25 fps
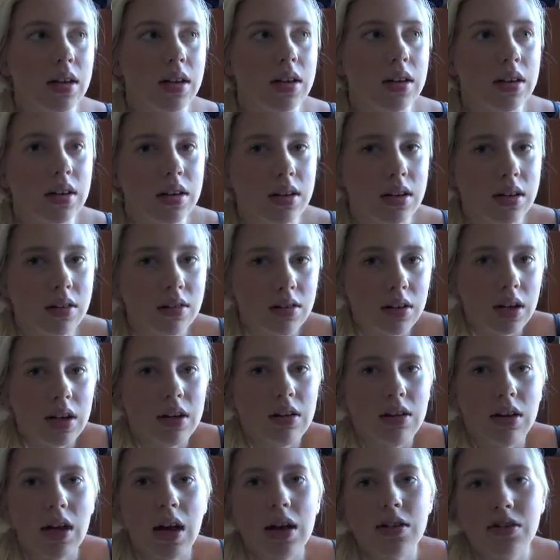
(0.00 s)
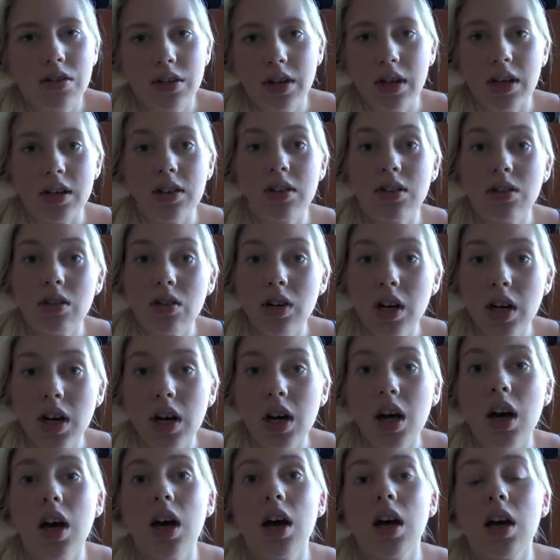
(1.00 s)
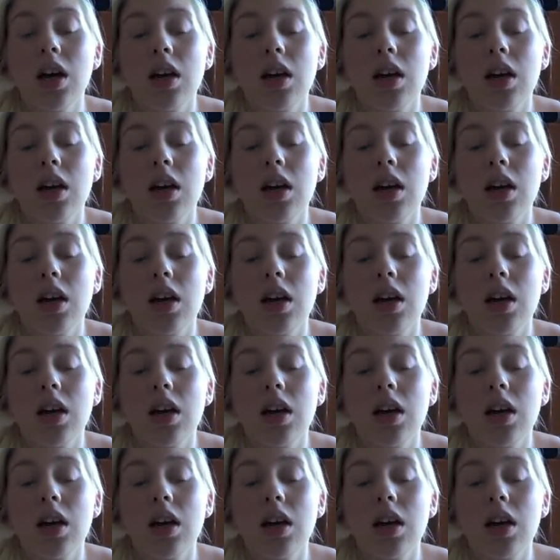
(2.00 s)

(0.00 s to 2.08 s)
I took history,